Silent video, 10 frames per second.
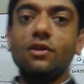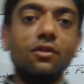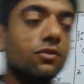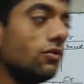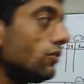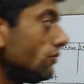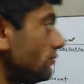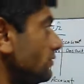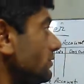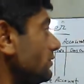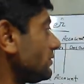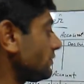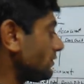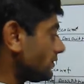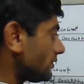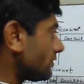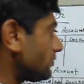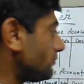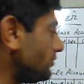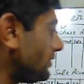So
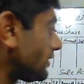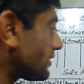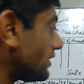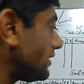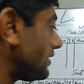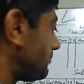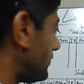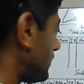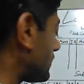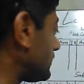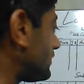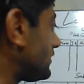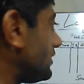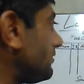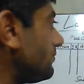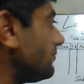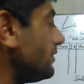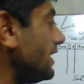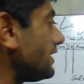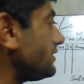we make a journal
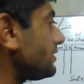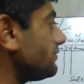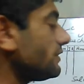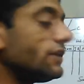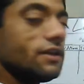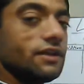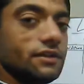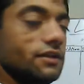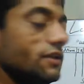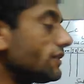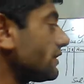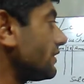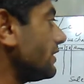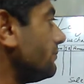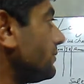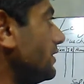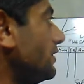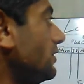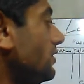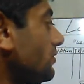ledger with this example.
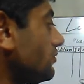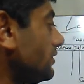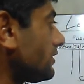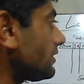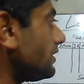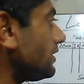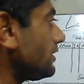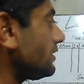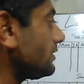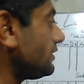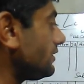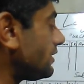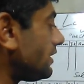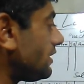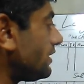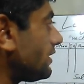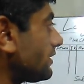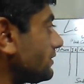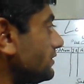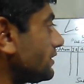So these all
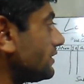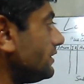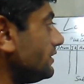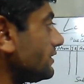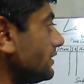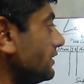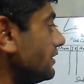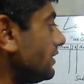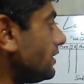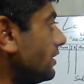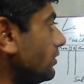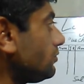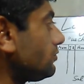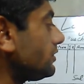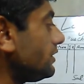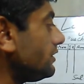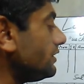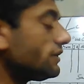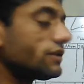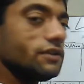are journal entries. How these
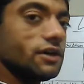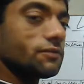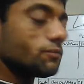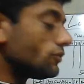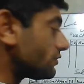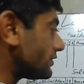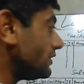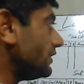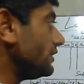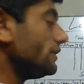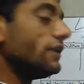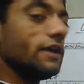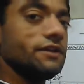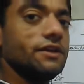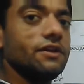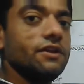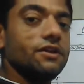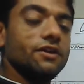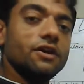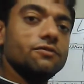entries are posted in ledger.
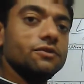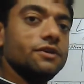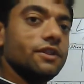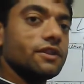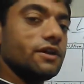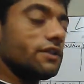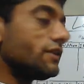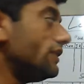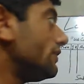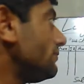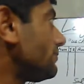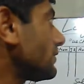Now we discuss this.